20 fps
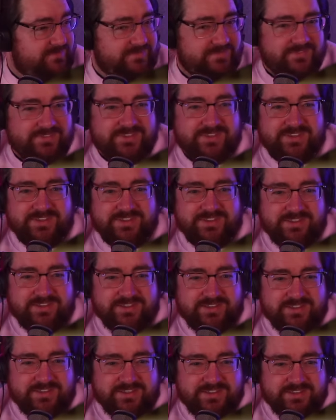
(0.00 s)

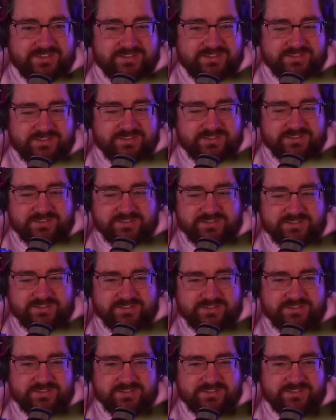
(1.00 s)

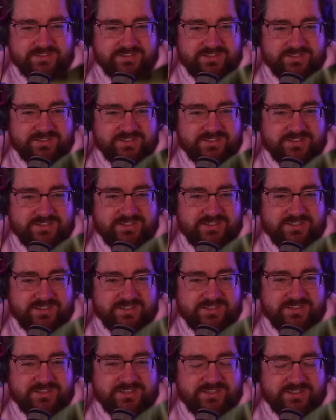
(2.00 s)

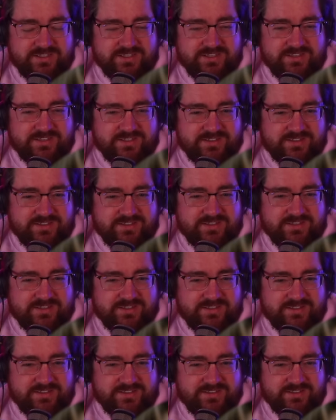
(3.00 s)

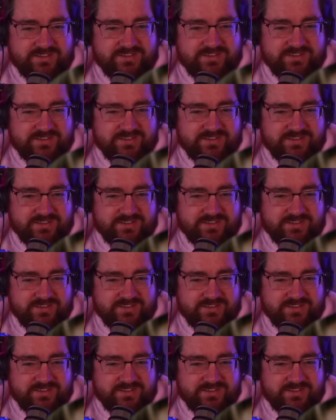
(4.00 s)
(not speaking)